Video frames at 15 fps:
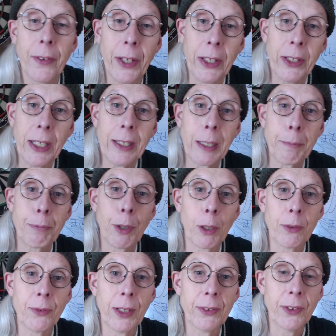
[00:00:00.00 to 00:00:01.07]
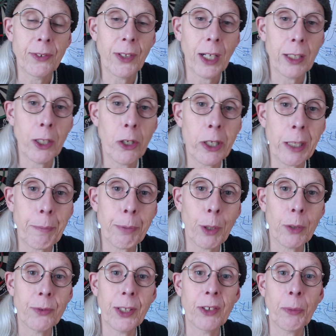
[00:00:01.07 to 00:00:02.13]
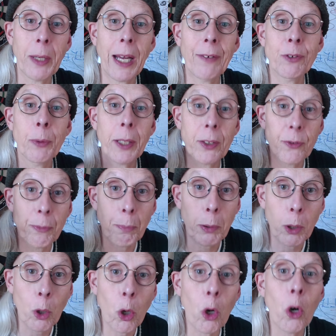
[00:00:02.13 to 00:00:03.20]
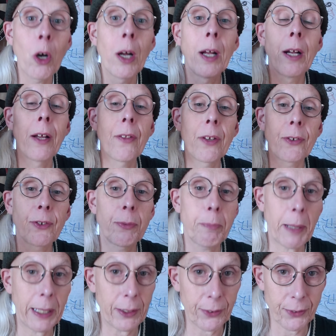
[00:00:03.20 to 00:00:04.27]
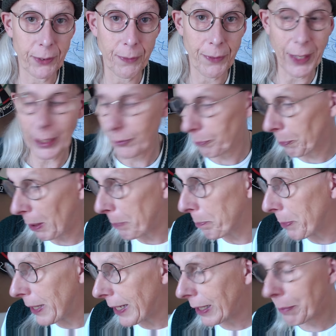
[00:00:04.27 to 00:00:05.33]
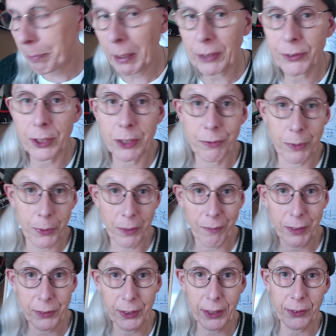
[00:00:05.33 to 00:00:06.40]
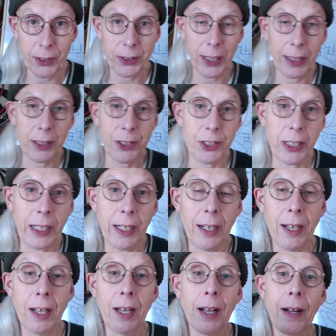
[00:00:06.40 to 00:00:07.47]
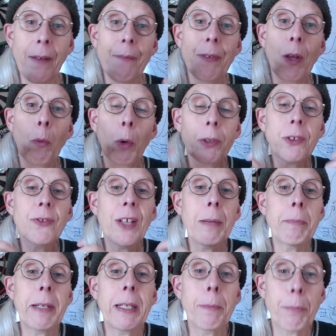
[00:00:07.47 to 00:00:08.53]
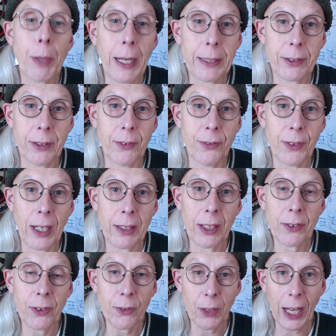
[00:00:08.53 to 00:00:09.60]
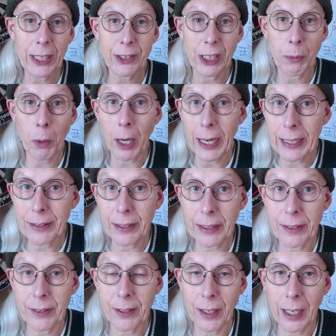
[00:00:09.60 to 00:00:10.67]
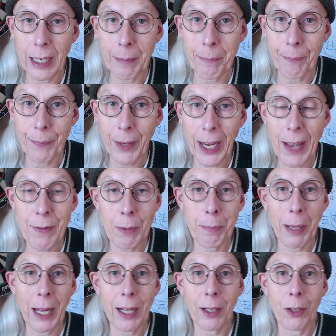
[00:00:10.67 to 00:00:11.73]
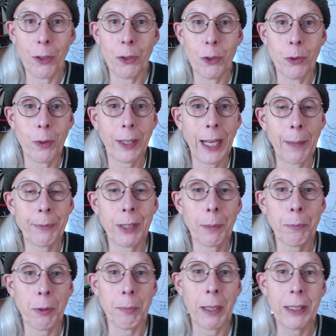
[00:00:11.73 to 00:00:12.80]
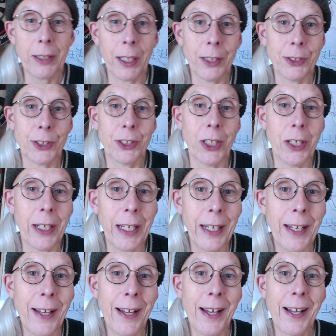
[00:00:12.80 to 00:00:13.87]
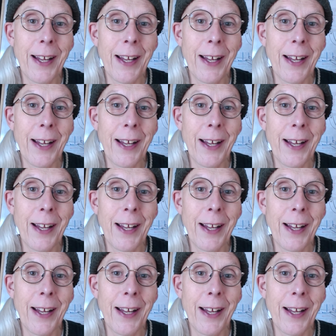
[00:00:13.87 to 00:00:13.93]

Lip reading: the annealing process is our learning process. We have to explore the space. That's my big message from the physics analogy. What does that mean in practice? And this is actually what I did. I have a pal who kept up with my darts journey,